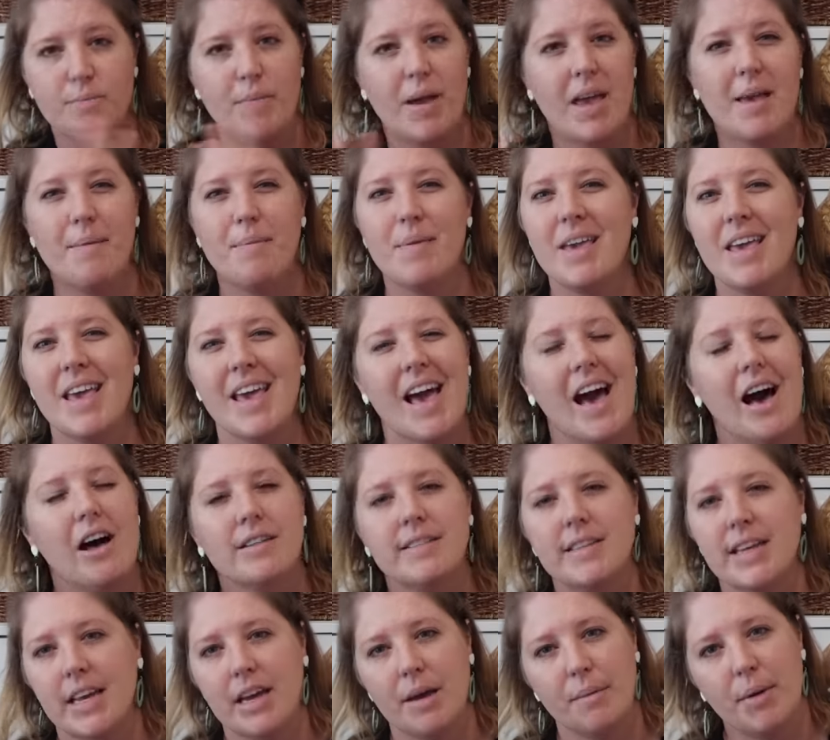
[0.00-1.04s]
Maybe
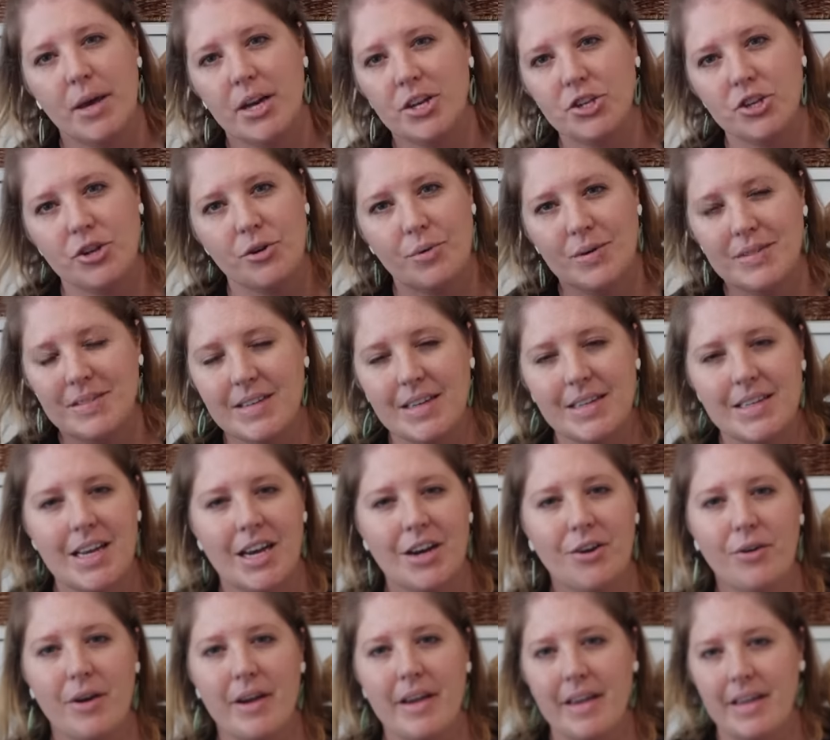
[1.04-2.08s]
I'll take a picture once I
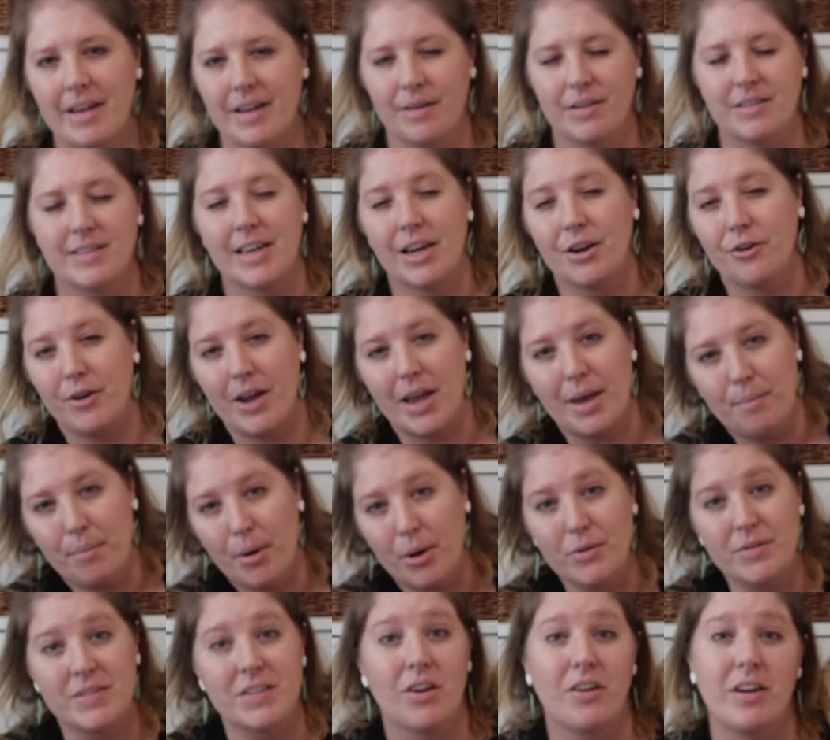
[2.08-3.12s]
decorate, decorate and
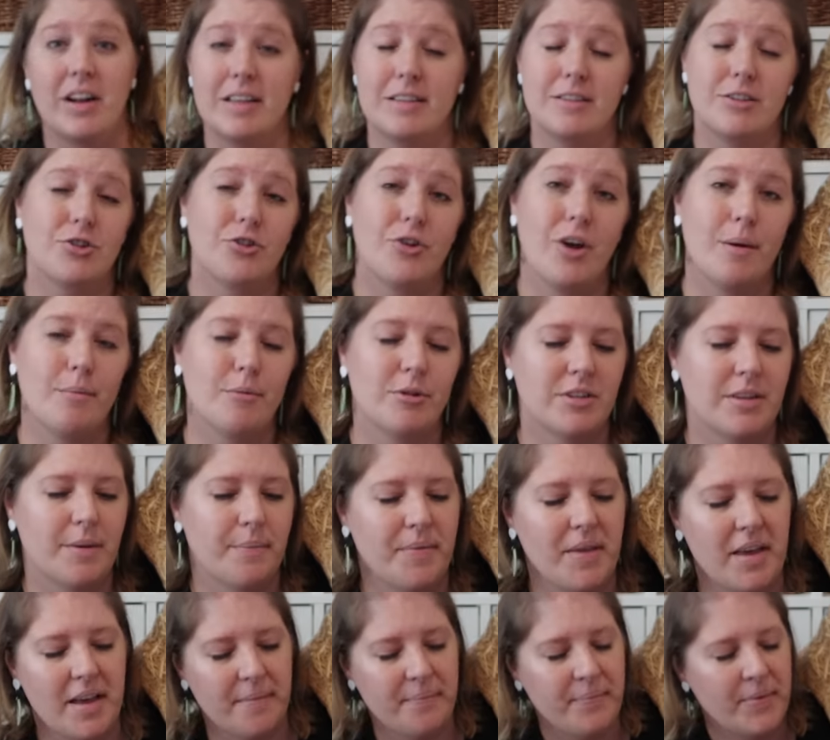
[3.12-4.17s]
post it on Instagram or
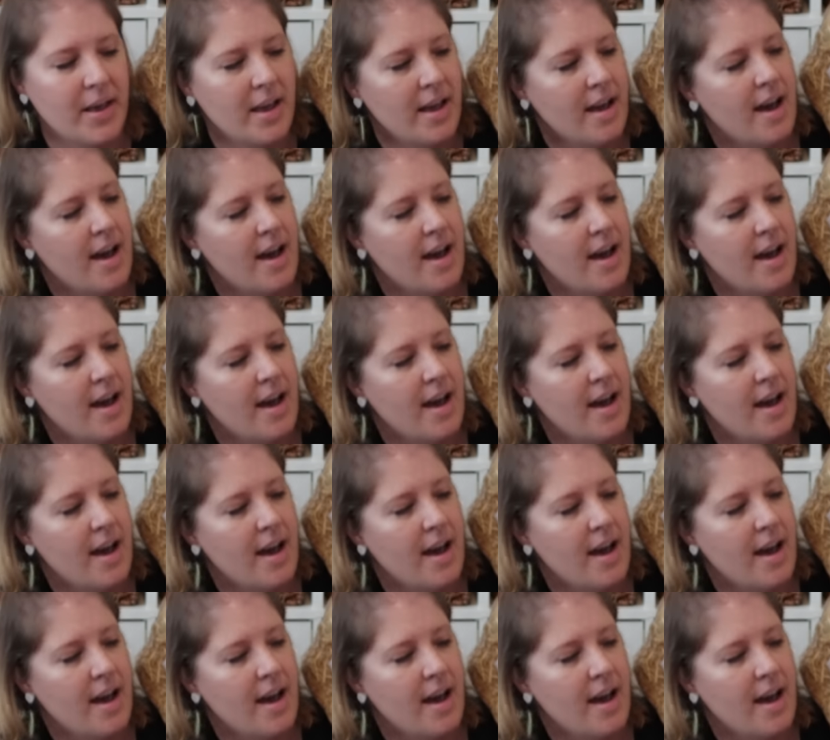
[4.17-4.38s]
something.